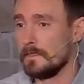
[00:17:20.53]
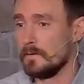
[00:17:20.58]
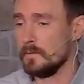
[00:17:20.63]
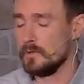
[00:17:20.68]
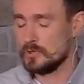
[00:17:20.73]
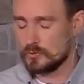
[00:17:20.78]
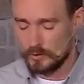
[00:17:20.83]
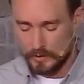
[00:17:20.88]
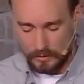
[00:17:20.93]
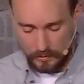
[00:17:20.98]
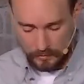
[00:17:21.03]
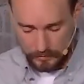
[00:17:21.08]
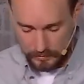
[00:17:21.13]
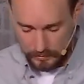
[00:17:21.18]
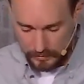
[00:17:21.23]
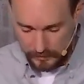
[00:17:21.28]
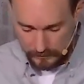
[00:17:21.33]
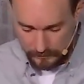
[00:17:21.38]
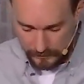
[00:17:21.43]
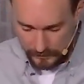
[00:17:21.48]
We treat
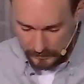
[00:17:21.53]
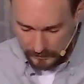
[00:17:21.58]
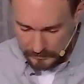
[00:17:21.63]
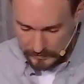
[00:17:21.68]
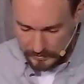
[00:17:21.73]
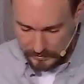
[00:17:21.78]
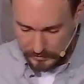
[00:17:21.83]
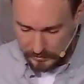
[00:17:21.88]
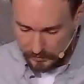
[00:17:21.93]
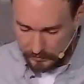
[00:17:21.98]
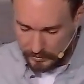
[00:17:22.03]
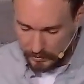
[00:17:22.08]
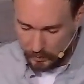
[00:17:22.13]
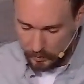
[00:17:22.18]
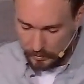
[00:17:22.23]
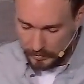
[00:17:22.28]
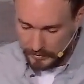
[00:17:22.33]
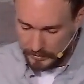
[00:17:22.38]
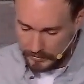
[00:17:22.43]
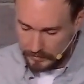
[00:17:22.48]
earthly affairs as though they
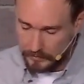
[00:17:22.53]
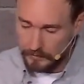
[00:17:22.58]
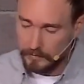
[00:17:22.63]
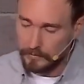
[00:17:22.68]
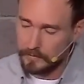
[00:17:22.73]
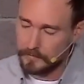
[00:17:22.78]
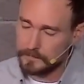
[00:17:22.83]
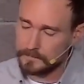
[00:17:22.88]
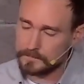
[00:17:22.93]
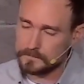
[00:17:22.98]
were eternal.